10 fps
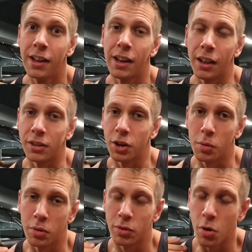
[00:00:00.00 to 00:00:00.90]
at the top
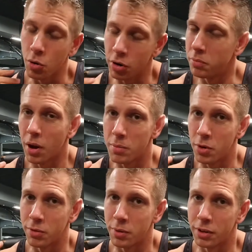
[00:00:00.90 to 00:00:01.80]
of all of my
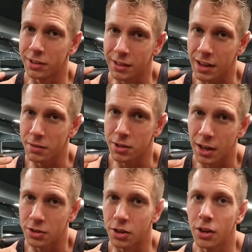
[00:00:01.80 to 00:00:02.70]
movements to keep
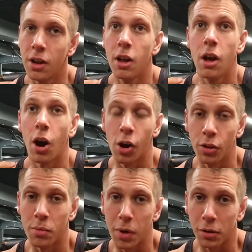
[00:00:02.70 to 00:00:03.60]
tension on
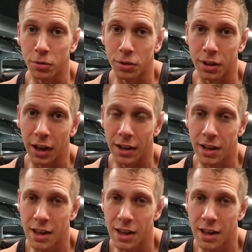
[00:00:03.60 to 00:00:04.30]
the muscle today,